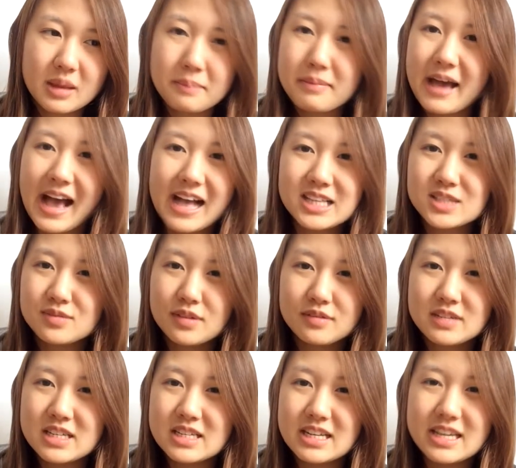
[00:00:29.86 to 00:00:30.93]
past
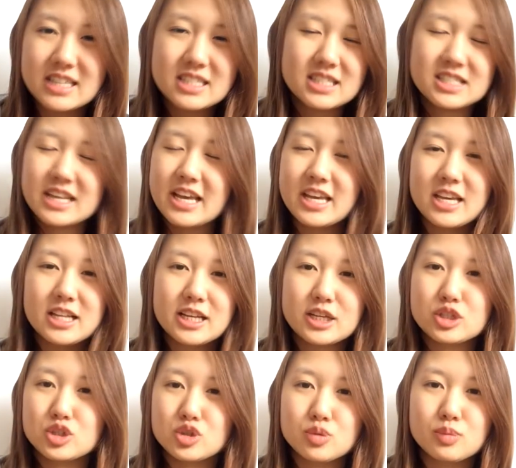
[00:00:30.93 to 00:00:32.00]
15 days. It's taking like
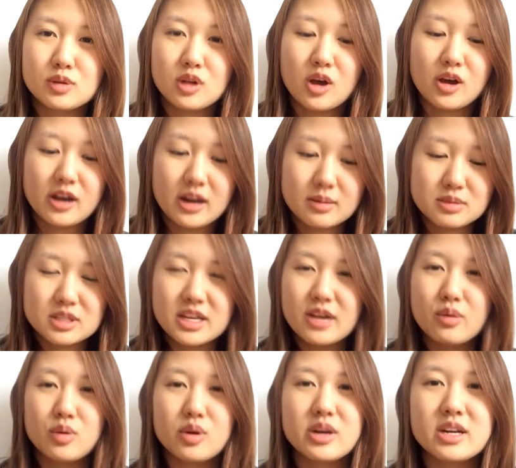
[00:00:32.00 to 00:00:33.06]
super long, and I'm just
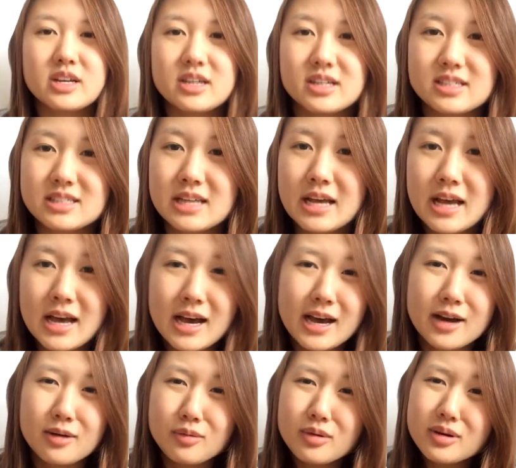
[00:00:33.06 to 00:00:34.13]
getting worried because
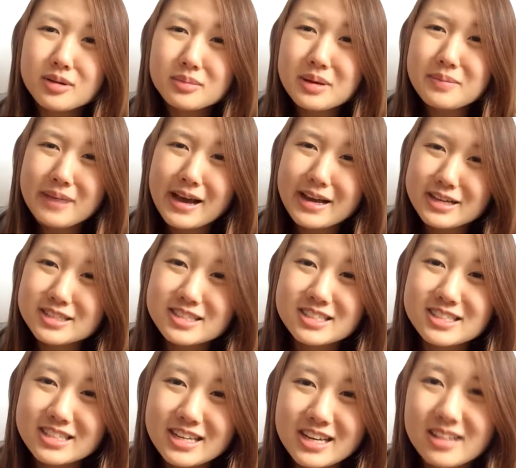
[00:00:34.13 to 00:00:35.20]
I don't want my
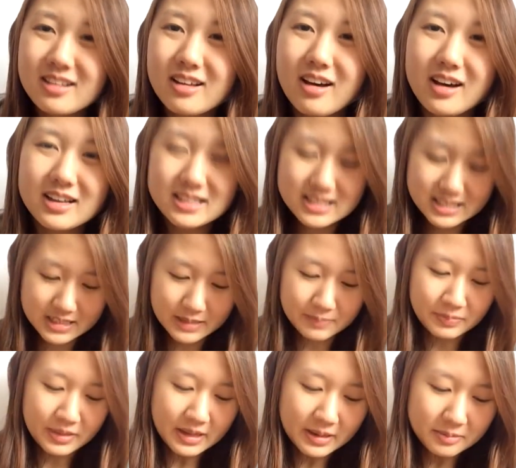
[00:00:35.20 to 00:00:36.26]
packages to get lost.
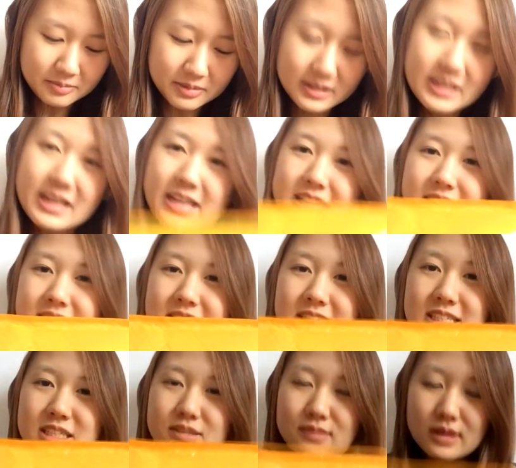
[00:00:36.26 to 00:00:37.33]
But yes,
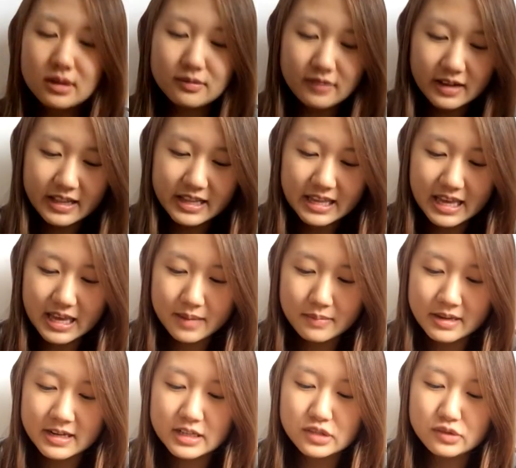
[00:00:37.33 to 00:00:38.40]
this one finally came.
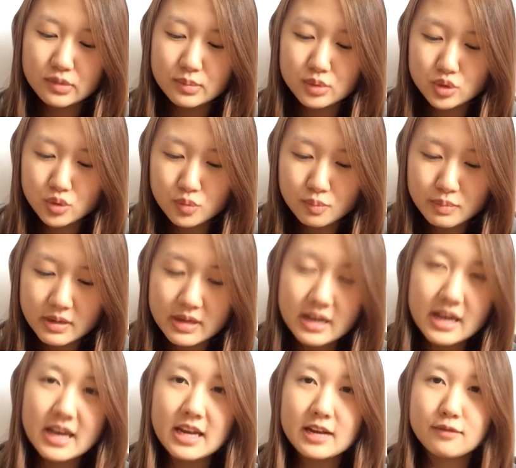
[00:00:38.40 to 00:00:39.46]
It is from Soompi,
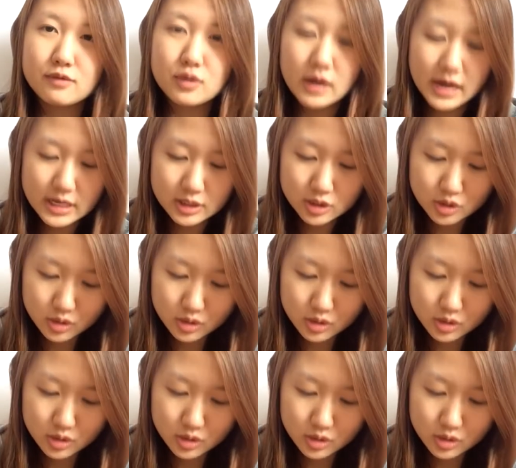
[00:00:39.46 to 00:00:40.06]
and if you guys